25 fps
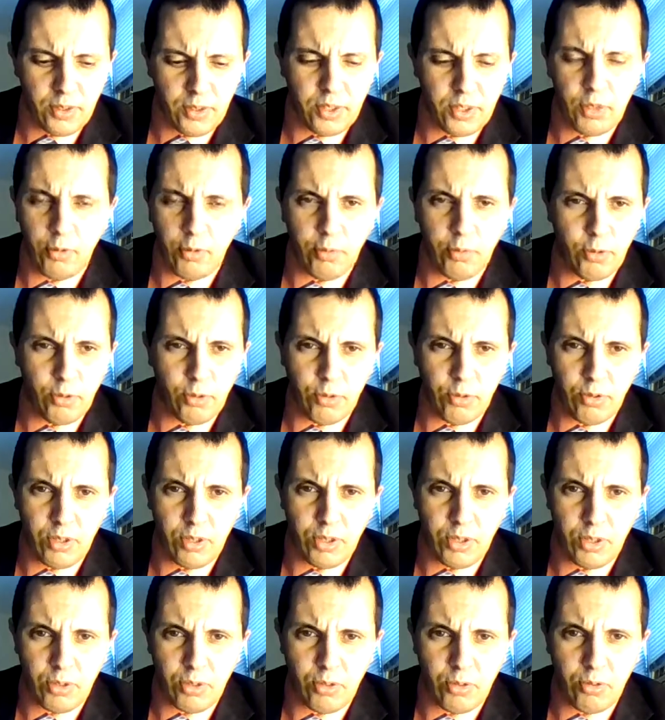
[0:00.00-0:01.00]
The
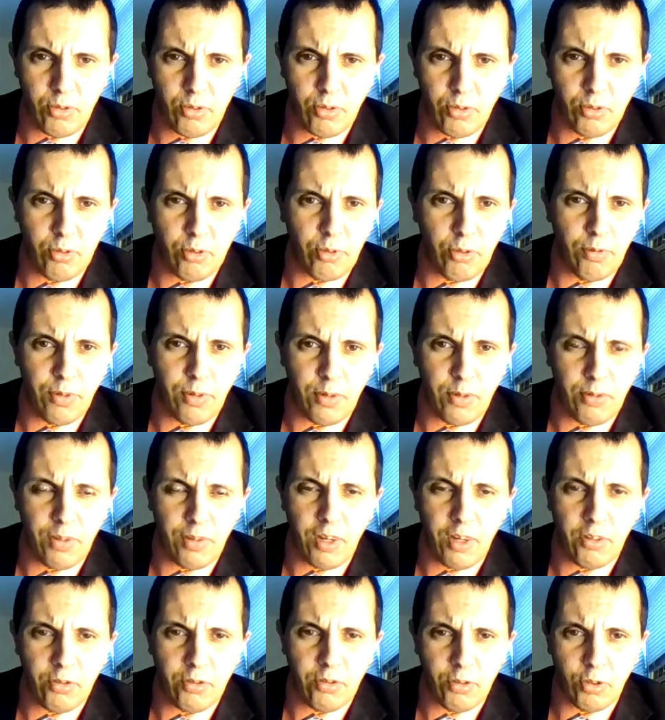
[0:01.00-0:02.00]
opportunity to host the
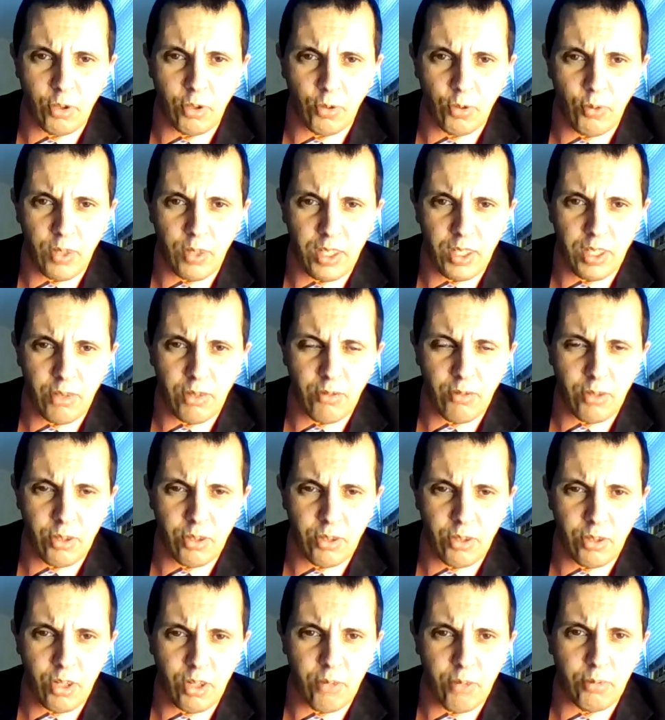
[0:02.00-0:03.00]
FIFA Under 20
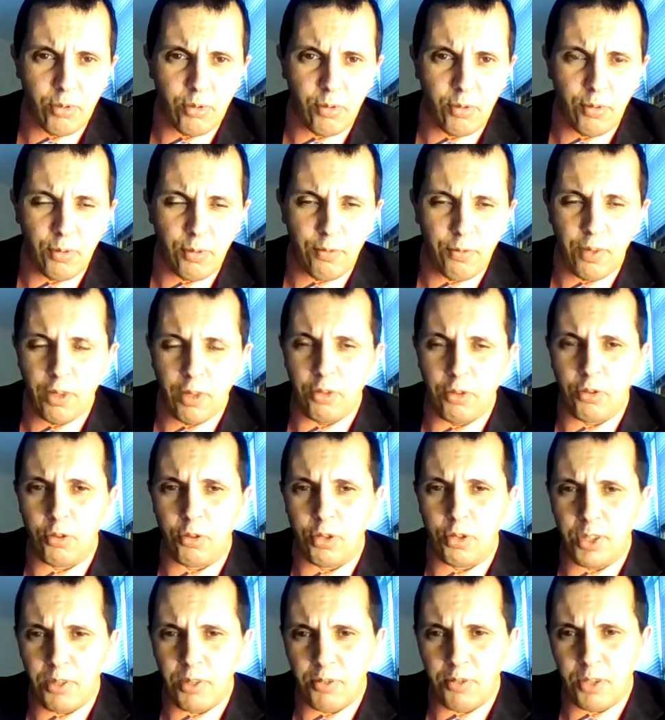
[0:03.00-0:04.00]
World Cup, the FIFA Under
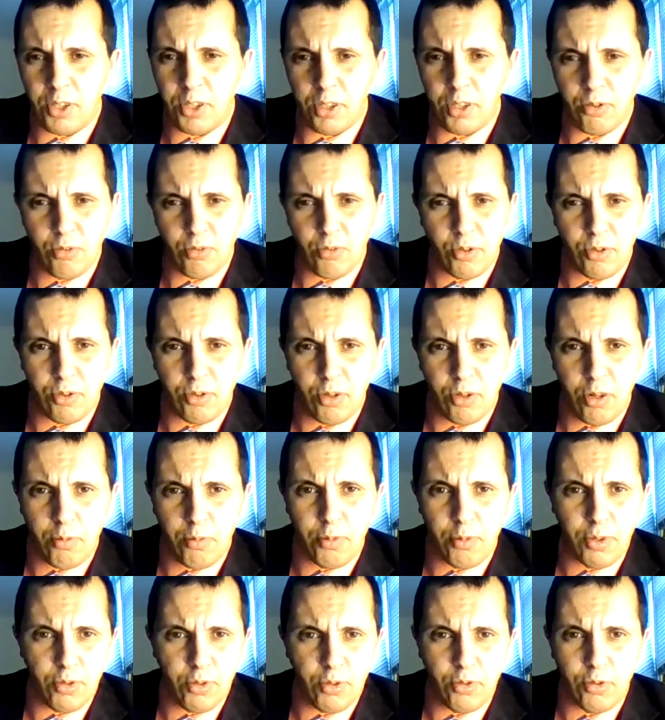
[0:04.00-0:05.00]
17 World
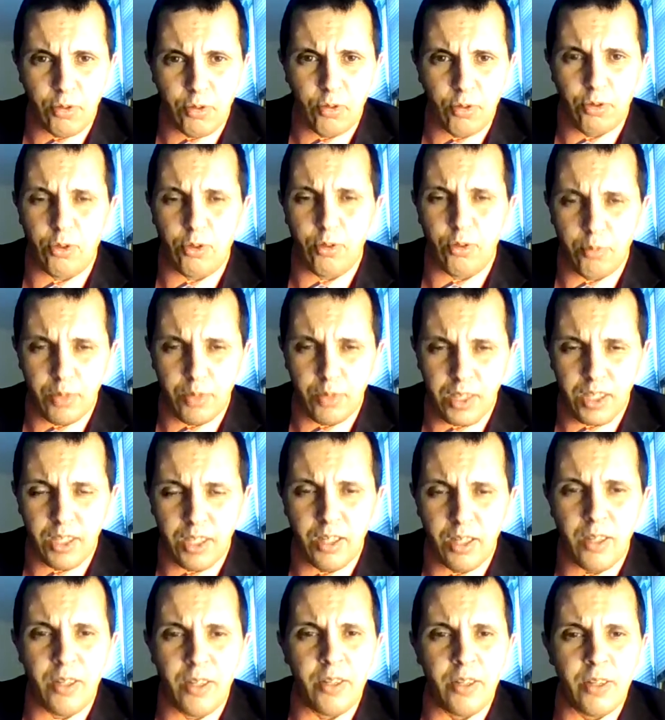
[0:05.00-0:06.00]
Cup is also
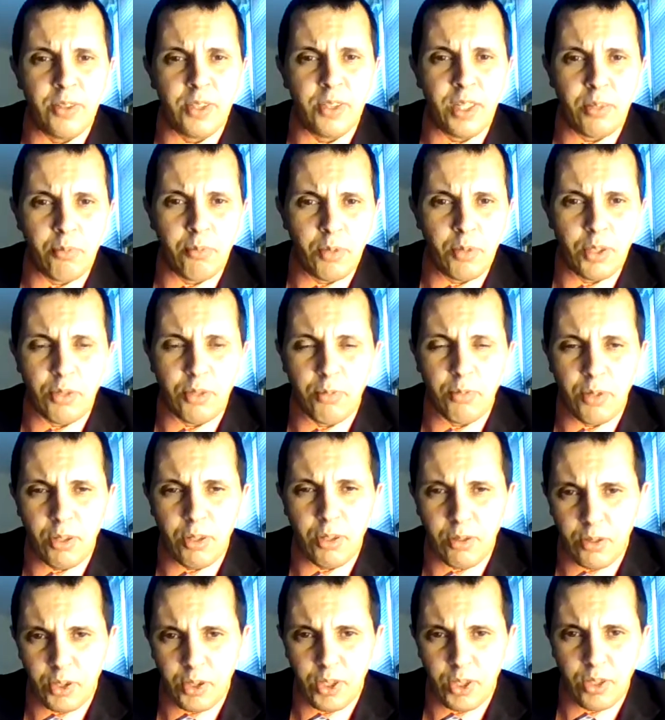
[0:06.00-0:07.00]
something that must be
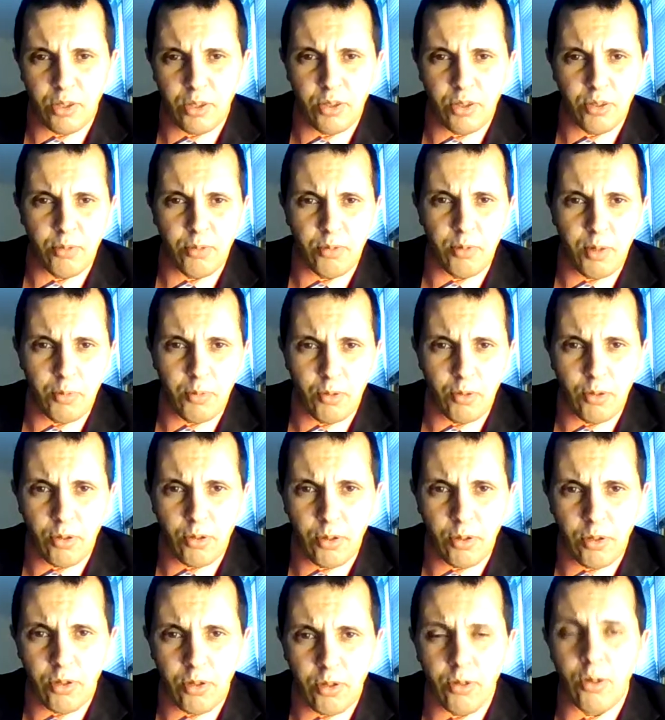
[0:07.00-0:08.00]
considered by
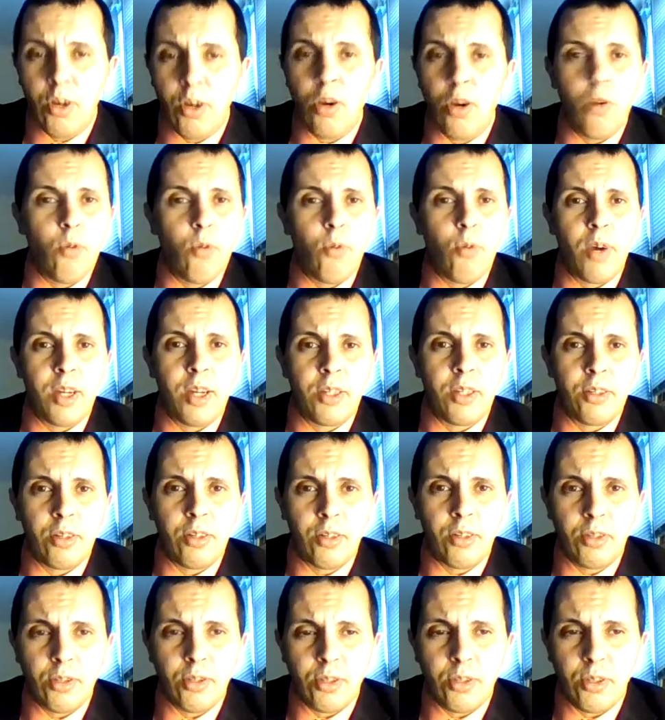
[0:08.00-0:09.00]
Morocco. Why
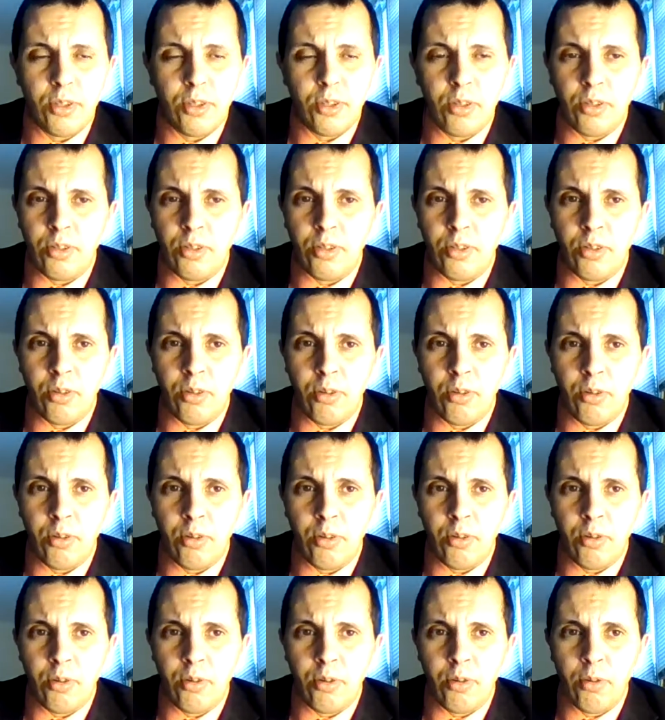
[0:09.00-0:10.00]
not
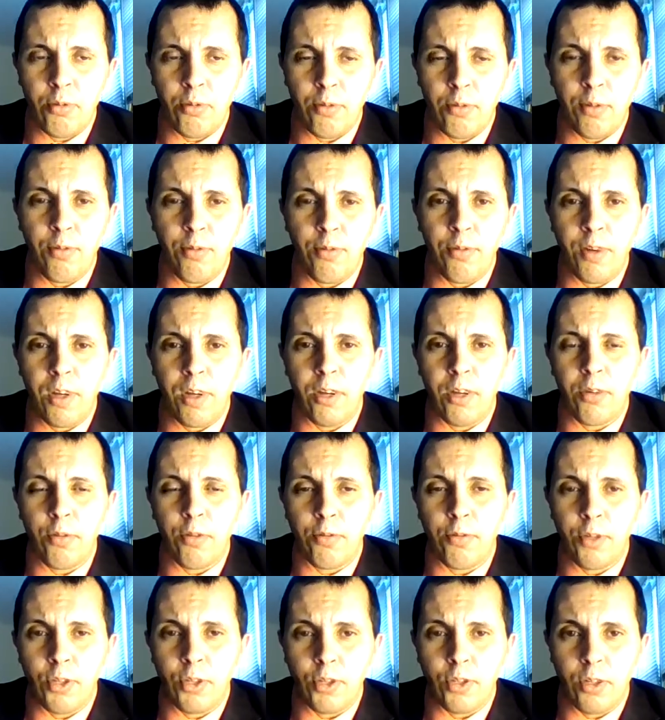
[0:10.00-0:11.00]
FIFA
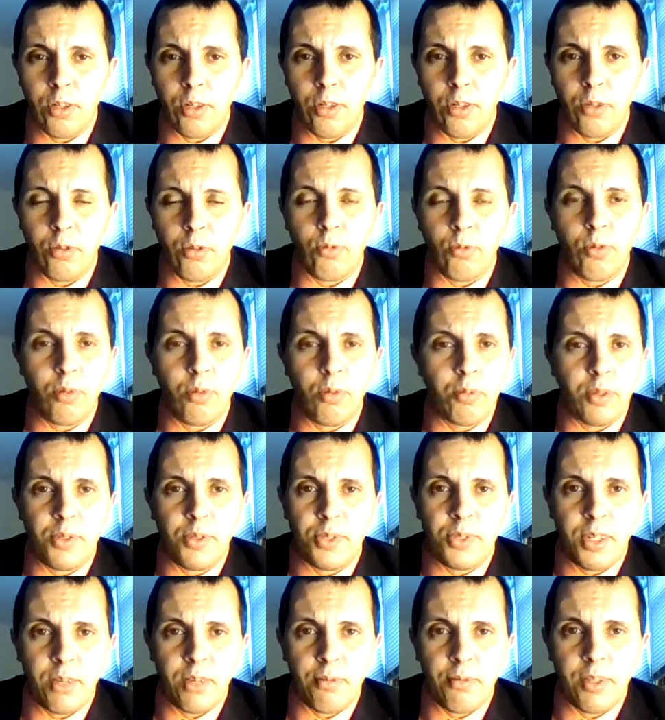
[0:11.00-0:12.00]
official
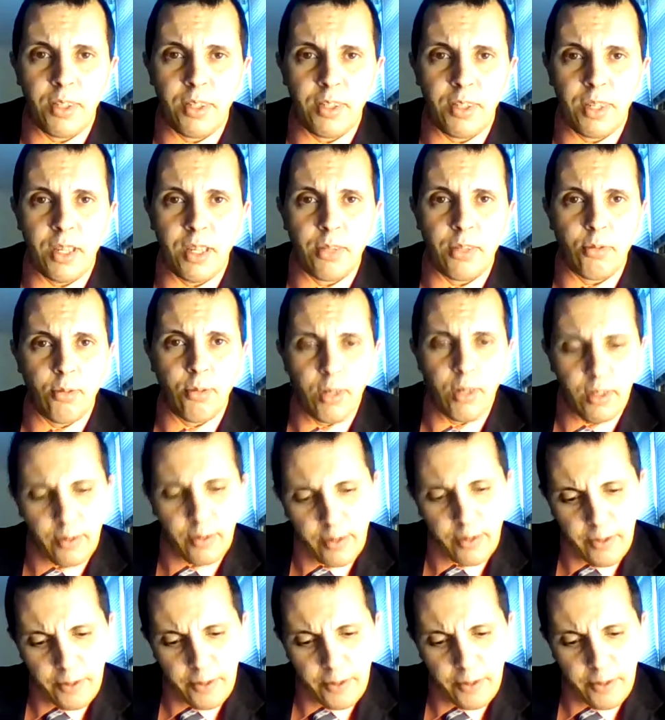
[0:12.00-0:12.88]
women's event as well?